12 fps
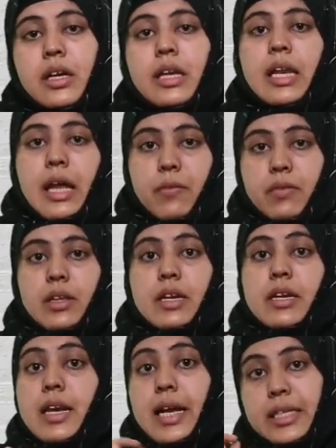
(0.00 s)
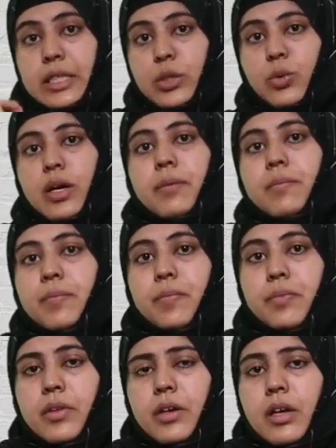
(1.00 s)
Now, the next one.
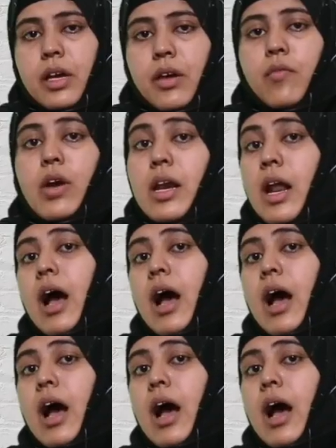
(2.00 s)
When